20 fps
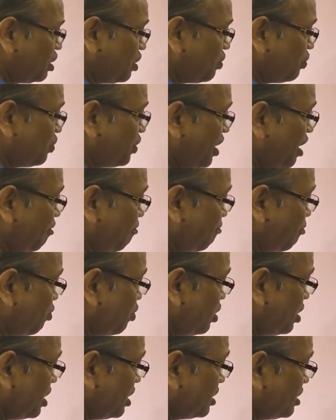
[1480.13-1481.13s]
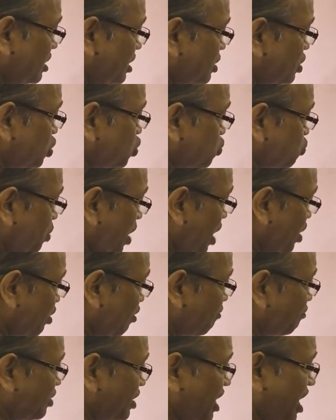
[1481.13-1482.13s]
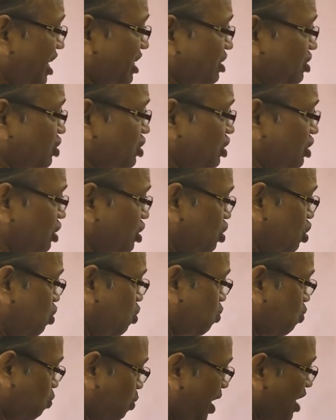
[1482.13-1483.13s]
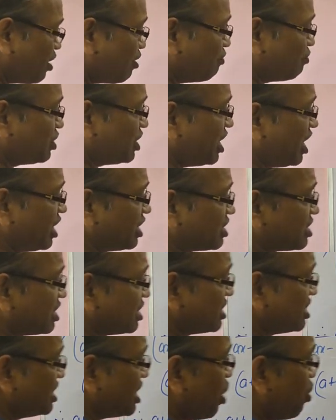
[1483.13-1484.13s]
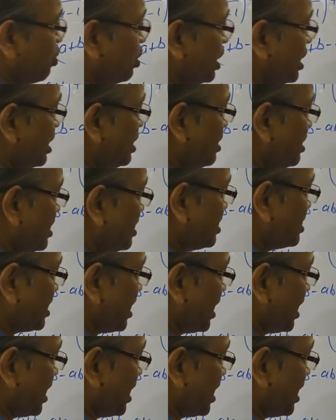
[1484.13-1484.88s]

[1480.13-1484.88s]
Therefore this is one of the answers. Now in this